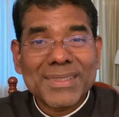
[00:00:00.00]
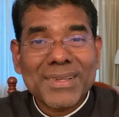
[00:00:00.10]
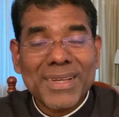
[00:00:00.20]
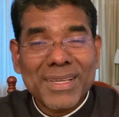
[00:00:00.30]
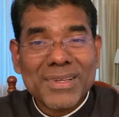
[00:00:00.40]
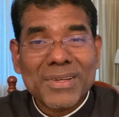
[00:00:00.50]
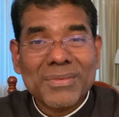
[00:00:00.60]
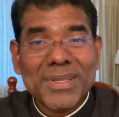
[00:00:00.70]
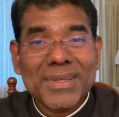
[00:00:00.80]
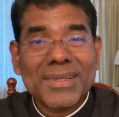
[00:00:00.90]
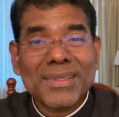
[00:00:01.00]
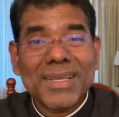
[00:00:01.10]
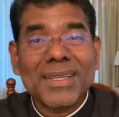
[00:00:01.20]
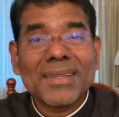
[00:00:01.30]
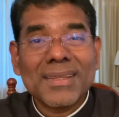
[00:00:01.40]
creator of the earth
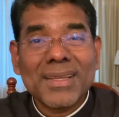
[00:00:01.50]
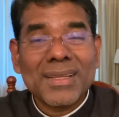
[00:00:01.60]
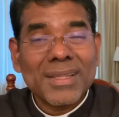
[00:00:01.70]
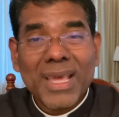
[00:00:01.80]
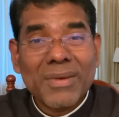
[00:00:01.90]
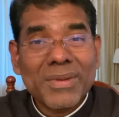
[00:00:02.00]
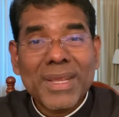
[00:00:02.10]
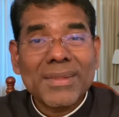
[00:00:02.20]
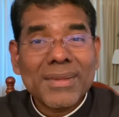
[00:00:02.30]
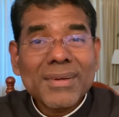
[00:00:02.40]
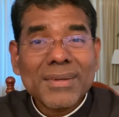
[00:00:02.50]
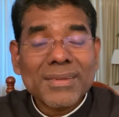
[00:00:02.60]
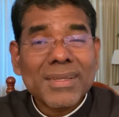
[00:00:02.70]
and uh, the heaven and the earth.